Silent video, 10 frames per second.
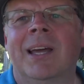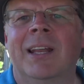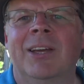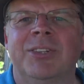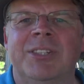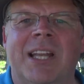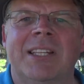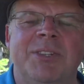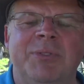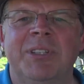and I got
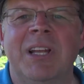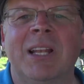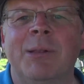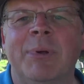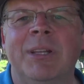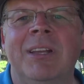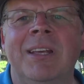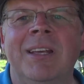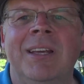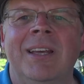chatting to a gentleman,
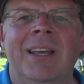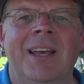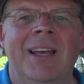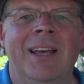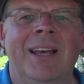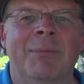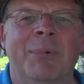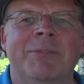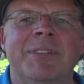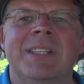
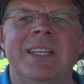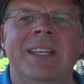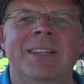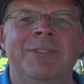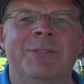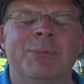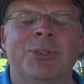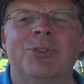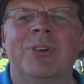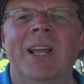obviously from
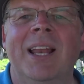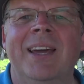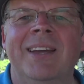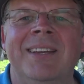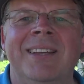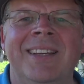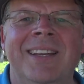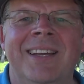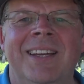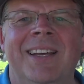Australia.
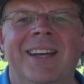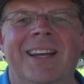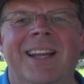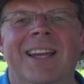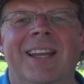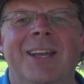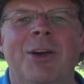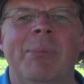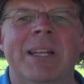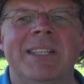And kind of
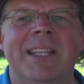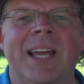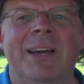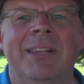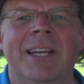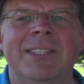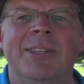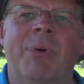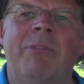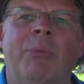commenting how nice
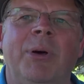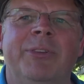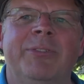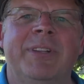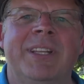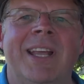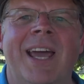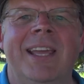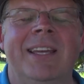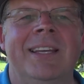the weather was for the
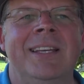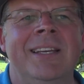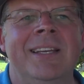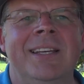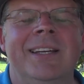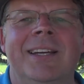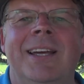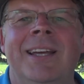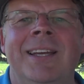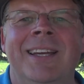day,
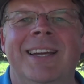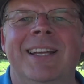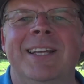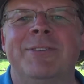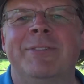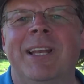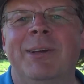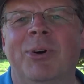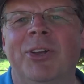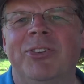and his
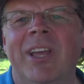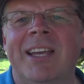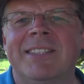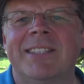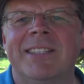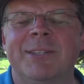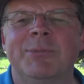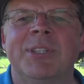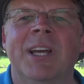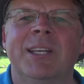feeling was, yes, it
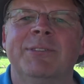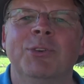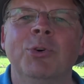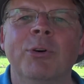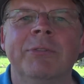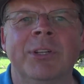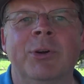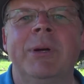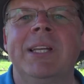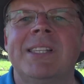was nice for northern
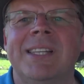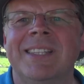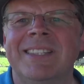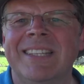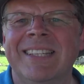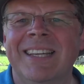Queensland,